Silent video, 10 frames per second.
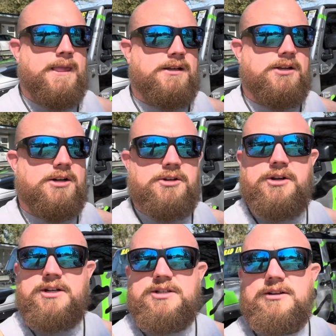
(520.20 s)
you
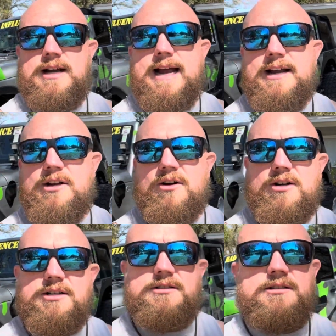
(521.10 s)
can start adding
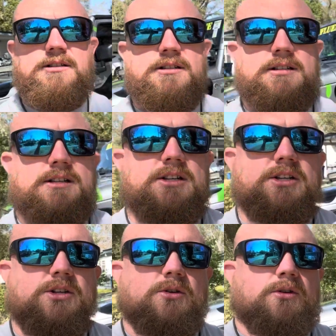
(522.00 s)
on
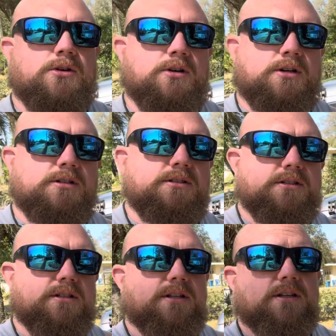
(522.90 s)
your
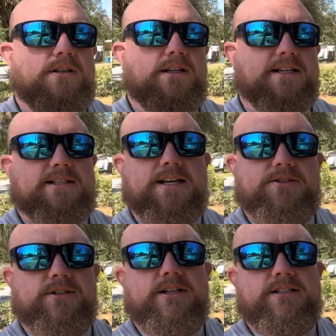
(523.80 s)

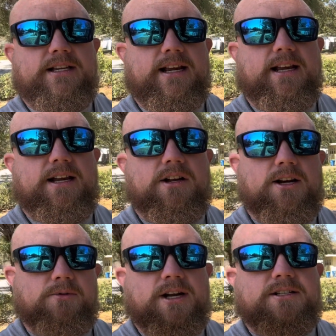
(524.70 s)
accessories and
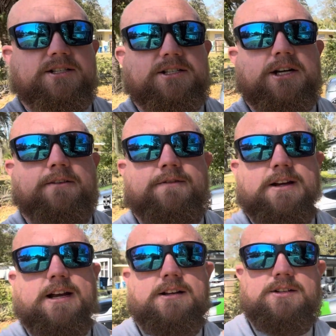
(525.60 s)
upgrades and stuff
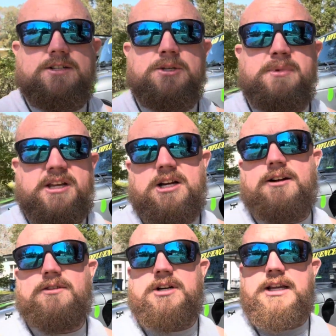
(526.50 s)
to be
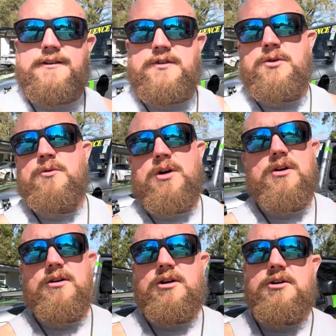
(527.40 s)
covered if you
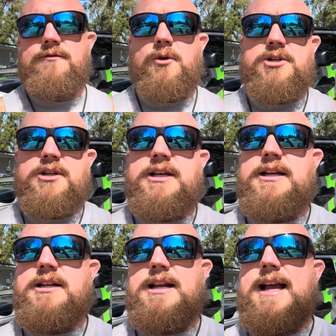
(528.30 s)
are unfortunately
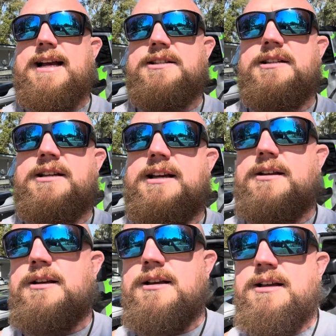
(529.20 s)
in an accident,
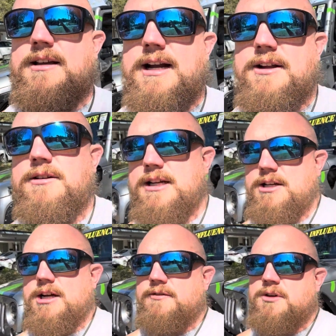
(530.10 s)
and it'll get
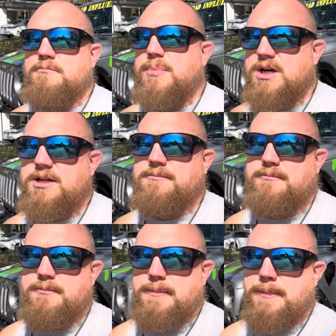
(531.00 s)
covered, but
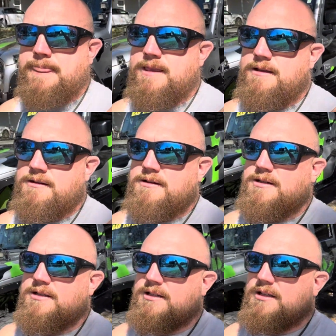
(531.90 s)

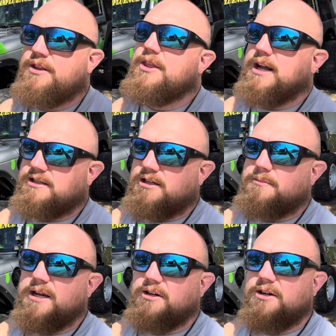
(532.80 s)
that's going to
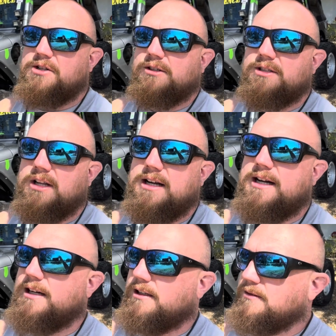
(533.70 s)
make your insurance a lot
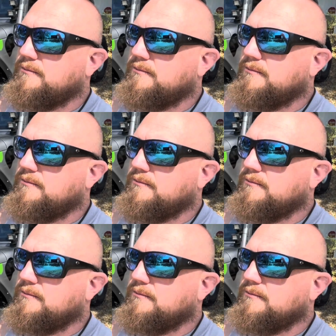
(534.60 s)
higher.